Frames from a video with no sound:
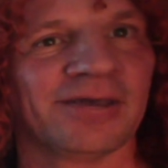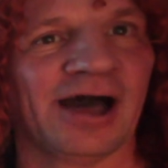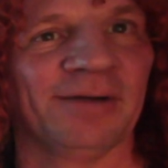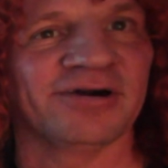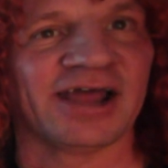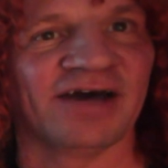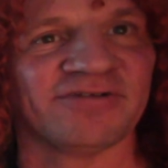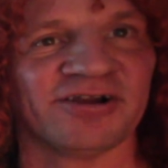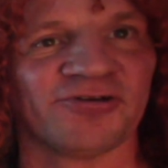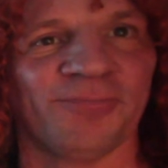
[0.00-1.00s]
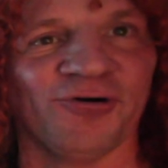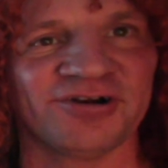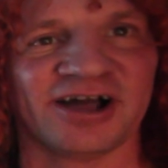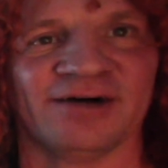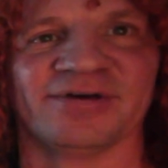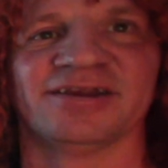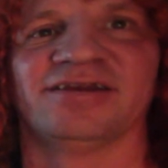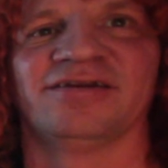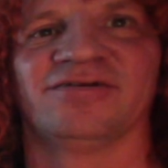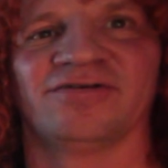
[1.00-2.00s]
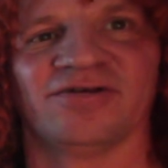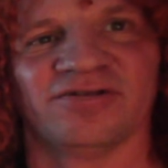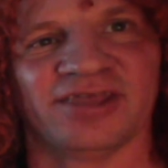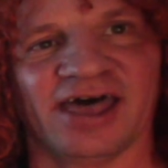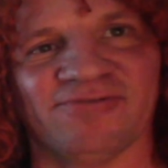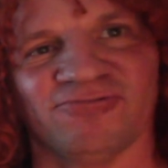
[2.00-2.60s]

I'm going to have another board coming that